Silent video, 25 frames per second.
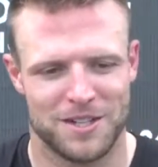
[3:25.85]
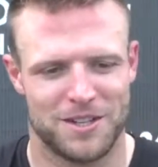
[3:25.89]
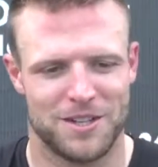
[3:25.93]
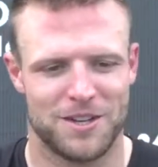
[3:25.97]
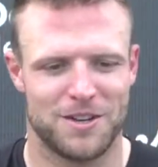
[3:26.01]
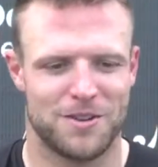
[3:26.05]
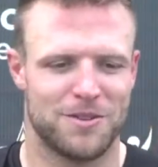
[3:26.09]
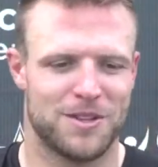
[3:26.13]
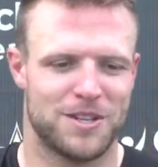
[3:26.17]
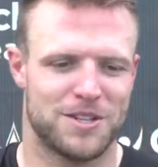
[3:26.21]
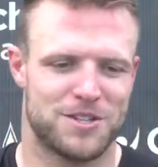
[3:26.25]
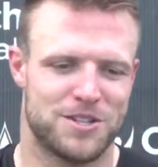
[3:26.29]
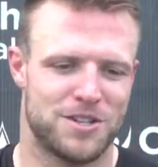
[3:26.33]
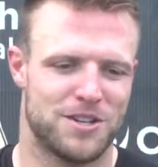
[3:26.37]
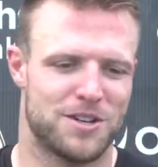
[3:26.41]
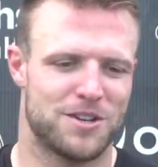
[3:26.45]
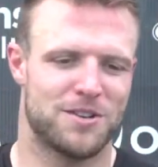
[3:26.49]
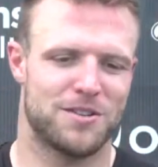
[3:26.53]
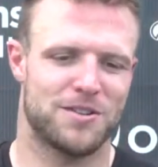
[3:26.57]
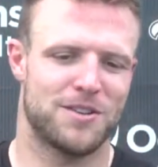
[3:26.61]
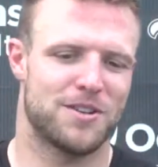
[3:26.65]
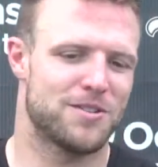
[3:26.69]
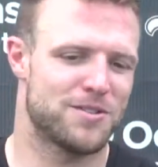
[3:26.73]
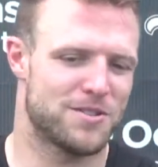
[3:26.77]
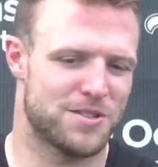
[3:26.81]
you know, this
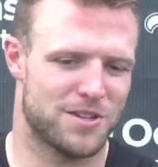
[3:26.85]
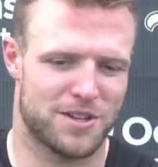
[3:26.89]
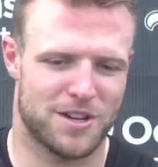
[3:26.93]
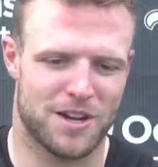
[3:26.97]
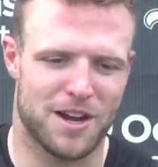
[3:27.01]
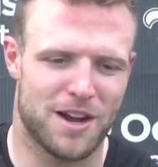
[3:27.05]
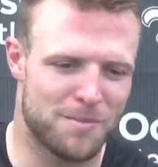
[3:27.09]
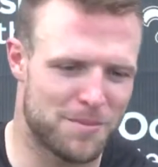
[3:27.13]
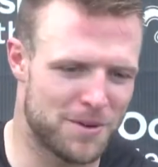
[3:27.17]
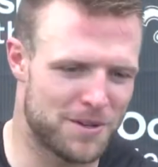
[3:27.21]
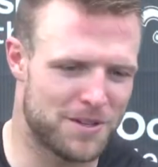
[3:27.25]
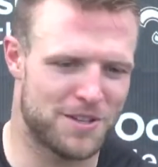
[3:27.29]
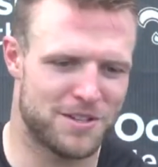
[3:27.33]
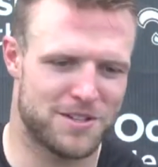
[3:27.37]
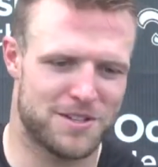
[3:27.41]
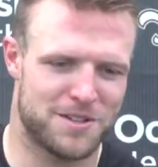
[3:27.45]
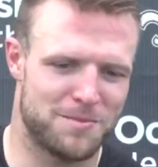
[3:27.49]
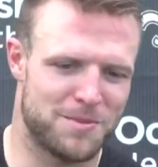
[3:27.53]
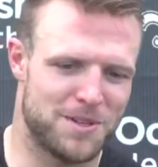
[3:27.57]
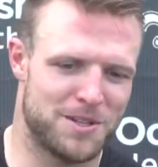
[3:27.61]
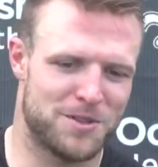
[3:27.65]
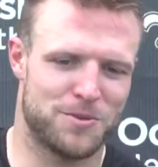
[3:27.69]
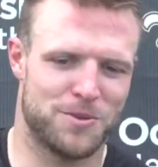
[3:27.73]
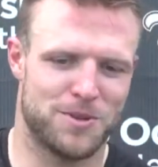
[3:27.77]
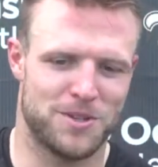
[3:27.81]
year there's a
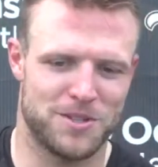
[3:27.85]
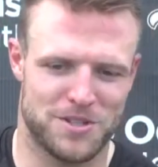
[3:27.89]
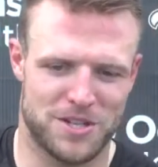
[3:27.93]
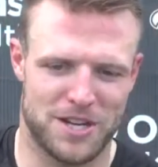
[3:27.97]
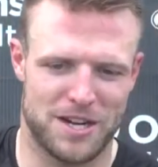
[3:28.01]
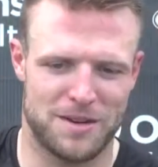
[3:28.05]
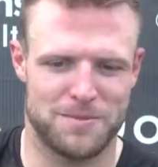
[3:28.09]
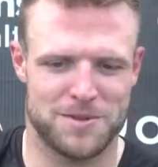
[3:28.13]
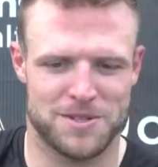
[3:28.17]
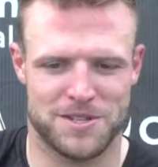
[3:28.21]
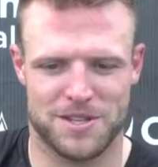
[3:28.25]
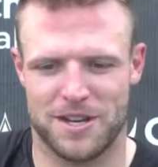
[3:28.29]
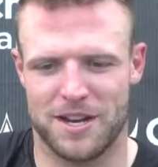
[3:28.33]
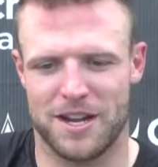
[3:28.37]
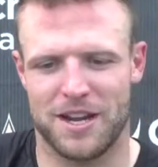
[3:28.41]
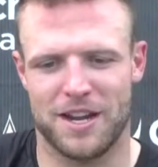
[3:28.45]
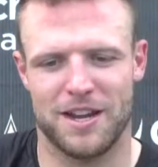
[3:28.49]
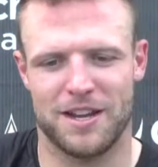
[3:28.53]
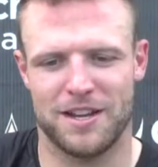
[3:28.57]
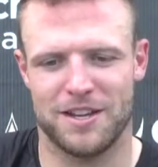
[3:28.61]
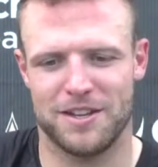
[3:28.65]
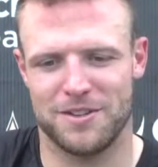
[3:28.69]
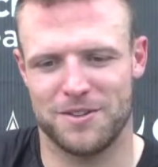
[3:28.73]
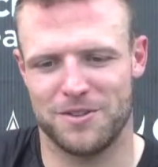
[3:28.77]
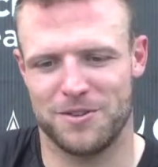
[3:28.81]
competition between Jameis and
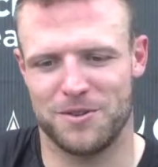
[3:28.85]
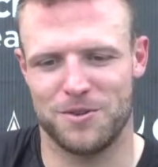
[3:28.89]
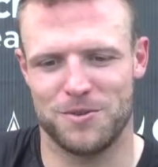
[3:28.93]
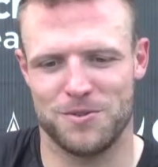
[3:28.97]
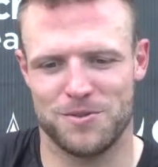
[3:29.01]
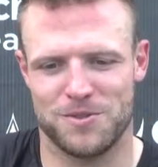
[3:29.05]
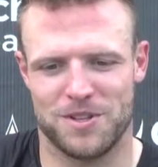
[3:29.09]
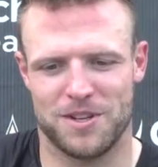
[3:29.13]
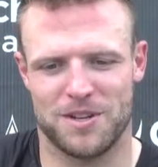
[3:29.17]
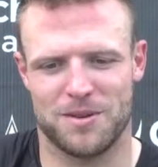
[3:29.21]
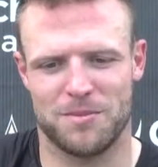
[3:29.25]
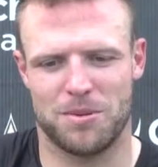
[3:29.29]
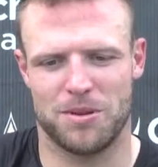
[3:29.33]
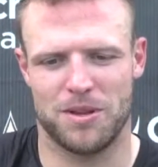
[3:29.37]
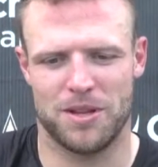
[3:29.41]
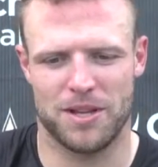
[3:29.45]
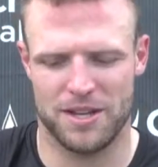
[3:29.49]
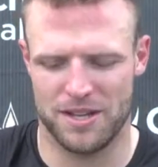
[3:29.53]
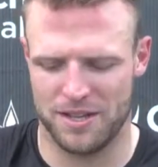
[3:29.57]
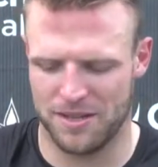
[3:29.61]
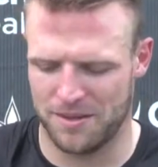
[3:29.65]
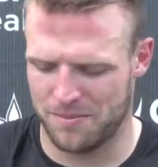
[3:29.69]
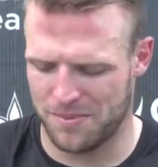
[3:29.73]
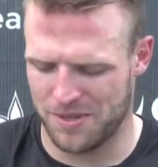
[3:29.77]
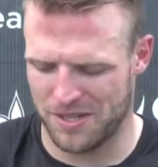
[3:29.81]
I and who's going to
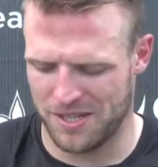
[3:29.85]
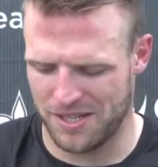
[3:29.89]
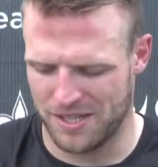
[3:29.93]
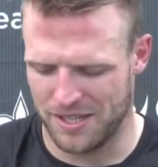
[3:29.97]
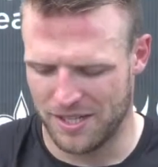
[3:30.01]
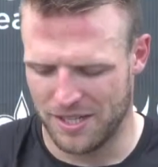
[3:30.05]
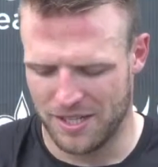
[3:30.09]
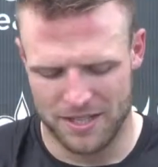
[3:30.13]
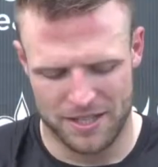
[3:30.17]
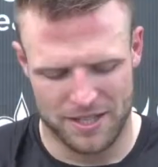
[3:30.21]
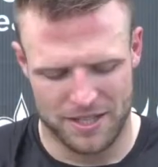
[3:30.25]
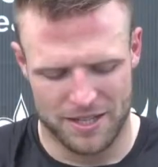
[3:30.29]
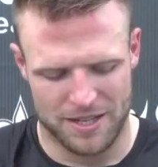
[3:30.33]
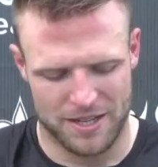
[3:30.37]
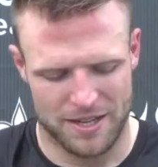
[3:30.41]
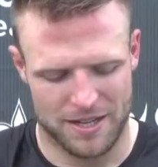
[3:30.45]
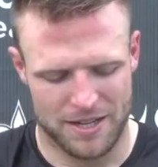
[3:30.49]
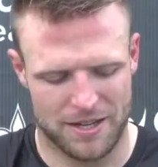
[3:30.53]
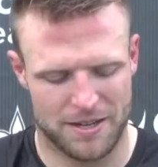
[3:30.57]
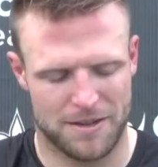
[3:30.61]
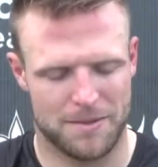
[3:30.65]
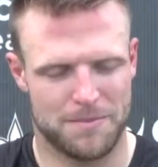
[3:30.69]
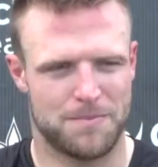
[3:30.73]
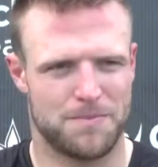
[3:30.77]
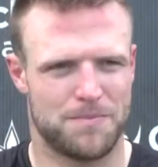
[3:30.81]
play, but
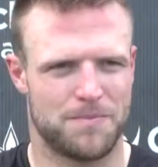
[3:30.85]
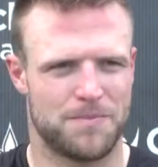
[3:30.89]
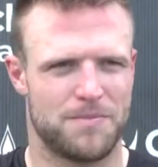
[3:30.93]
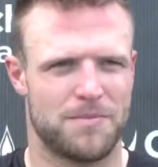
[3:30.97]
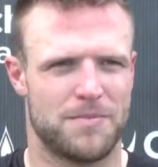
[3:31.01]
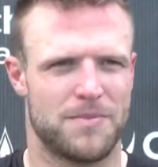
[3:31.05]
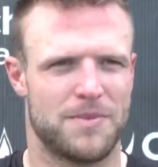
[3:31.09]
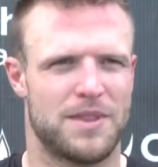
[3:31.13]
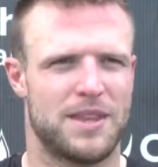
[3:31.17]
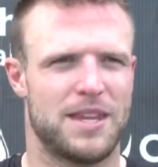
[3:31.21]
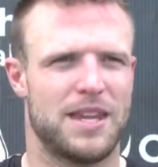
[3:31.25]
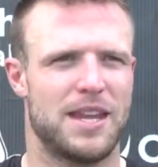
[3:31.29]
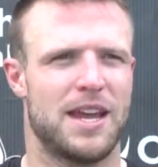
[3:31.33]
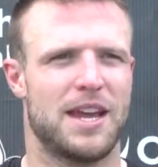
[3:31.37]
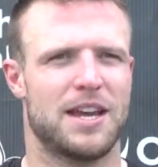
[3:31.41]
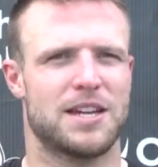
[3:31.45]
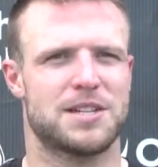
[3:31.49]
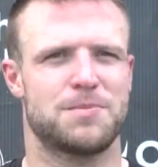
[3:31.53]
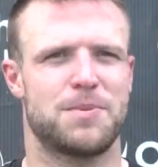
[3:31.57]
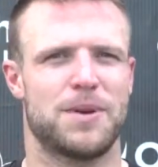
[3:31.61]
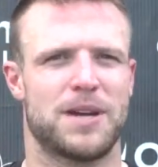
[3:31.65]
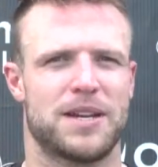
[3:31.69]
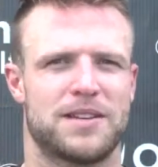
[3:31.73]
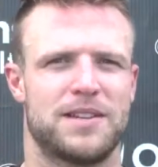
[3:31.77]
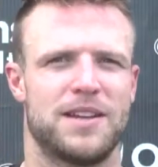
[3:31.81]
um, the
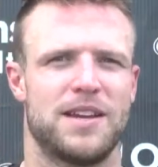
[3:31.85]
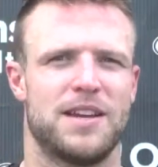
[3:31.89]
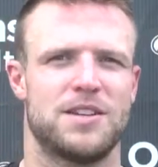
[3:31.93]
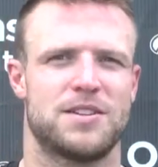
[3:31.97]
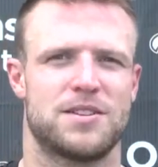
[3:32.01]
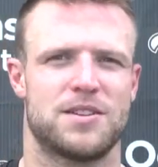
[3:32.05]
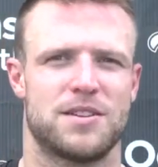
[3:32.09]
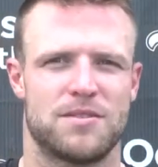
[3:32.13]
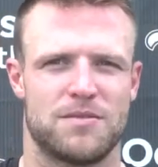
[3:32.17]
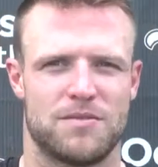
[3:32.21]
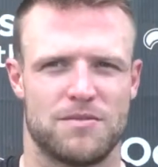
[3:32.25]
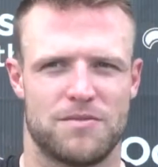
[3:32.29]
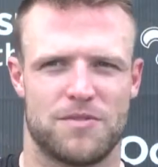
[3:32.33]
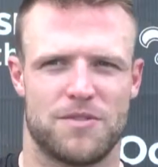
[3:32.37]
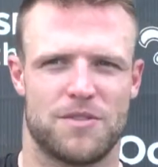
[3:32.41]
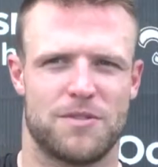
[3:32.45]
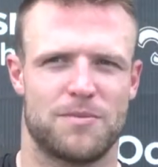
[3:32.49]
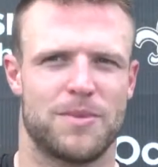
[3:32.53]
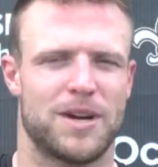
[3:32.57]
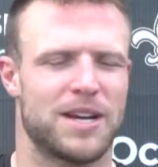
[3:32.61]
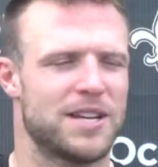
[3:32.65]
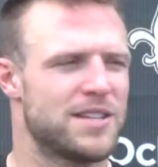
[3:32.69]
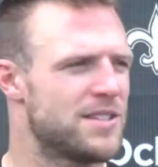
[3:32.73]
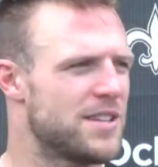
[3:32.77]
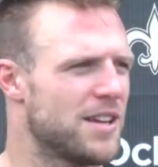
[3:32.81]
expectation
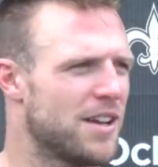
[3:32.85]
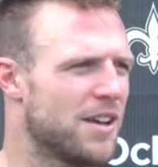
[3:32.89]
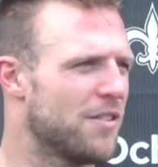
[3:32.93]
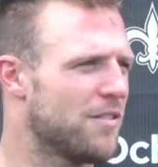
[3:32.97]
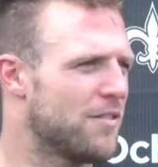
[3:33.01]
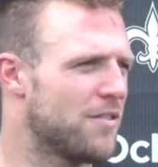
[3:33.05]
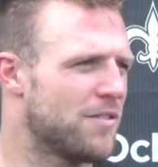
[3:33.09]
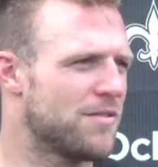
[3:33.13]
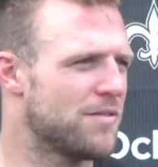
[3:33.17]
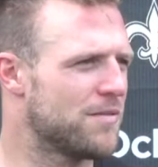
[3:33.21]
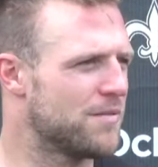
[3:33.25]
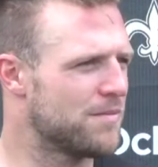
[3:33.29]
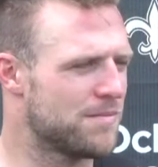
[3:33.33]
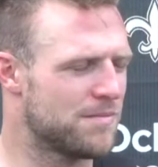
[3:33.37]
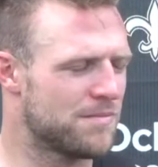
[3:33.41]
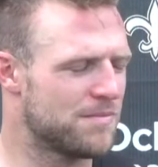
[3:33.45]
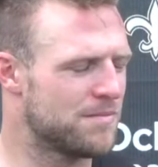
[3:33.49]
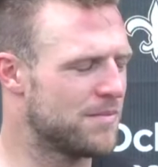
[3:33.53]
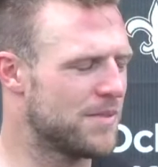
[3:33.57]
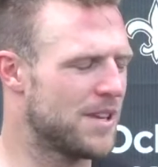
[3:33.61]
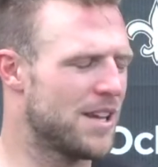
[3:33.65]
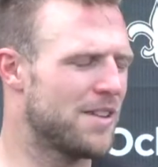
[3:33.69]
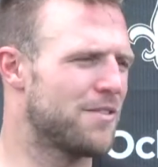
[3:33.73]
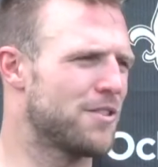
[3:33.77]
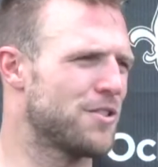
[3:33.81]
for myself
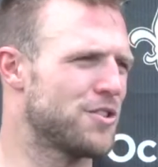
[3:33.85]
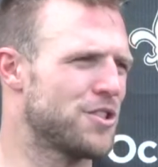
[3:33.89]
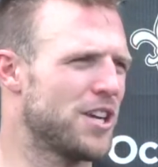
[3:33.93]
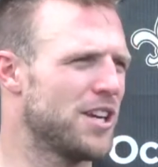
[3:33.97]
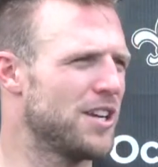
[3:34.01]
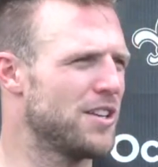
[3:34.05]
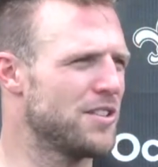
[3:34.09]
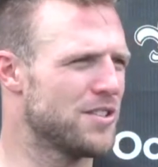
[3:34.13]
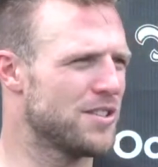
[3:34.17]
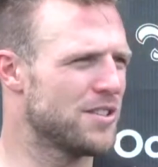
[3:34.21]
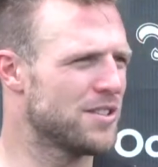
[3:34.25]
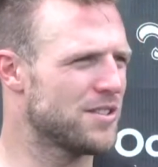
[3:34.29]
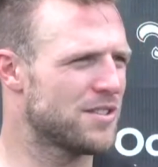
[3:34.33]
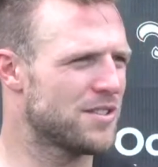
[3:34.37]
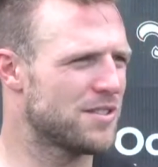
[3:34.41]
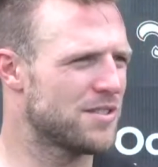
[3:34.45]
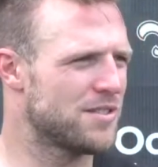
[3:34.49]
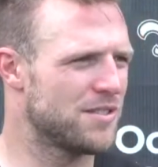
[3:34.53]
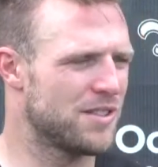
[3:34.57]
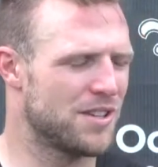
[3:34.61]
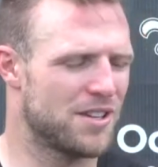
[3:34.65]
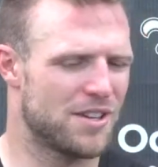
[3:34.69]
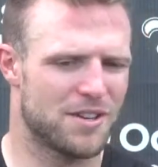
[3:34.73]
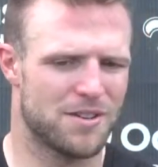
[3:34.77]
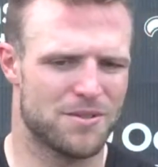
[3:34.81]
never changes,
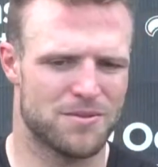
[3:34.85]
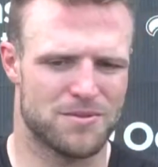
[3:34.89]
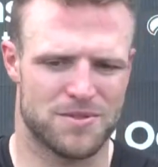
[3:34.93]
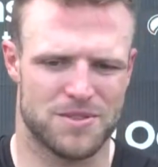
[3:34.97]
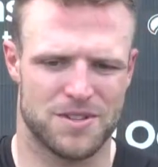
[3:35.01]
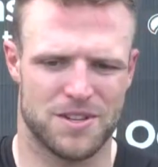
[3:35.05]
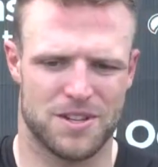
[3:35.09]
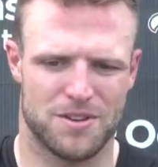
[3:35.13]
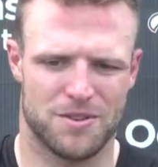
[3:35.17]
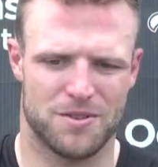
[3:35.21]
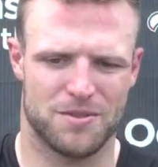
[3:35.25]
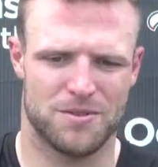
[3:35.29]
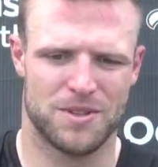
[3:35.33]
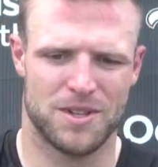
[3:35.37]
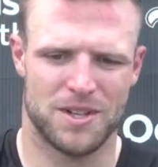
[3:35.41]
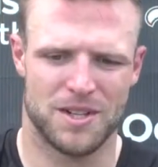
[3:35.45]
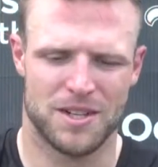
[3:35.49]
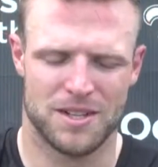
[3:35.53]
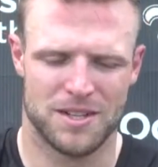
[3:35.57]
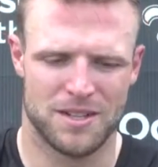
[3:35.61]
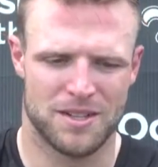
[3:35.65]
you know. So,